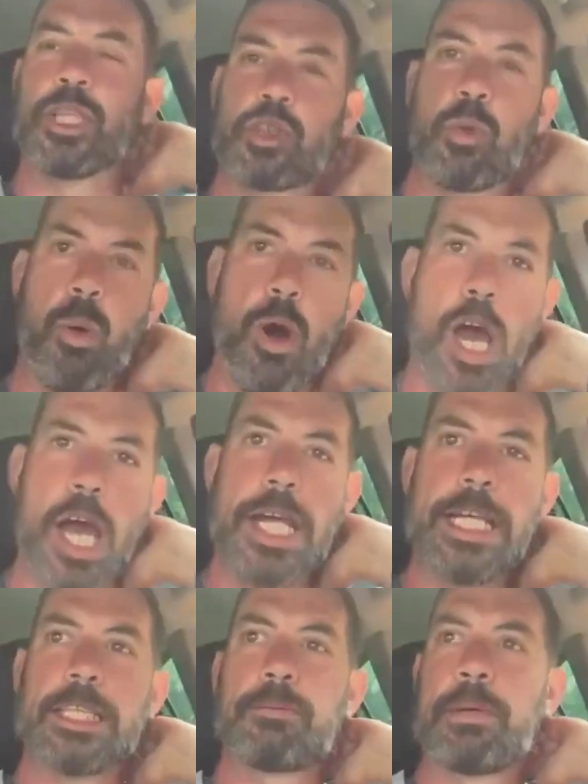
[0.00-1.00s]
it's quiet,
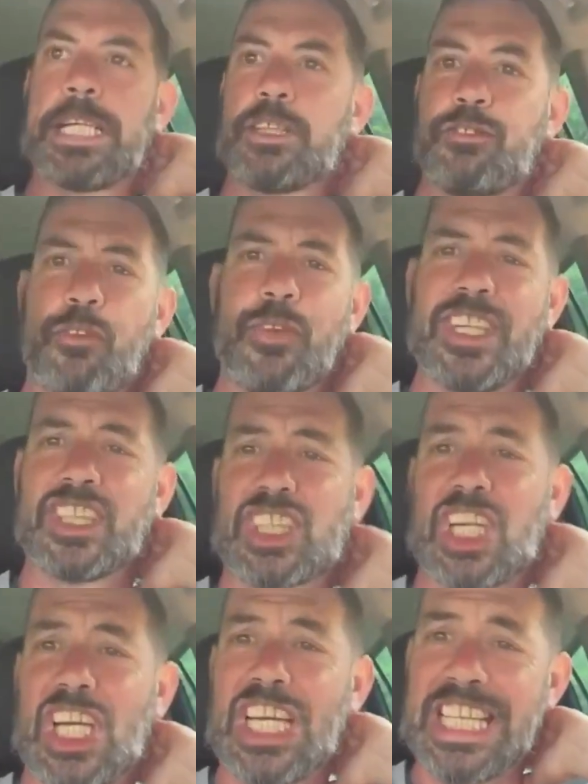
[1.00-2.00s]
it's peaceful, it's
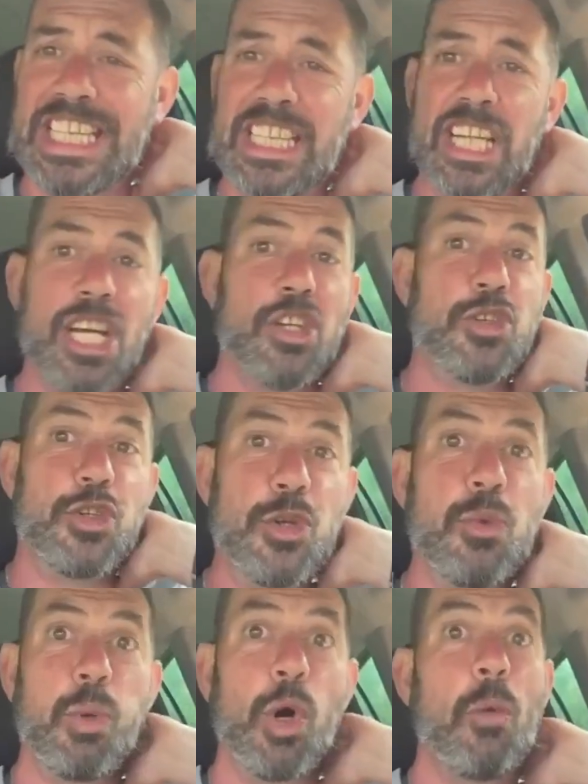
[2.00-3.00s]
clean,
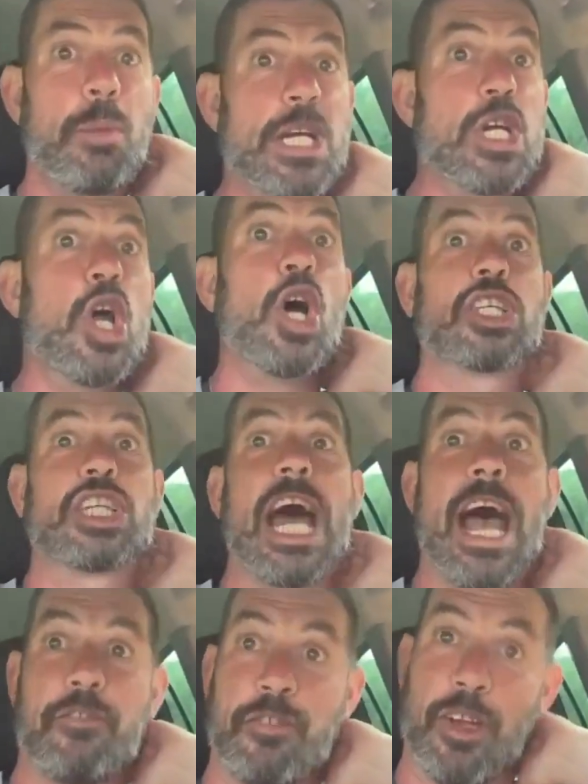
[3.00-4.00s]
you will be looked
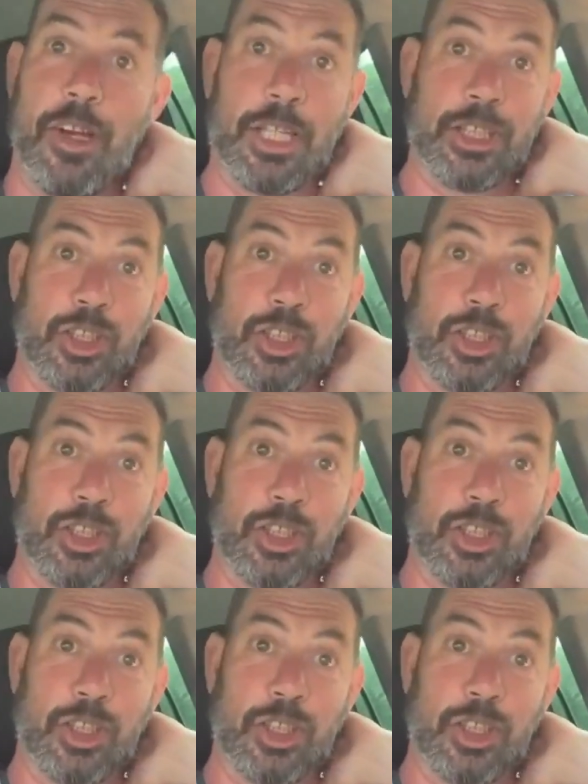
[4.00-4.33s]
after like a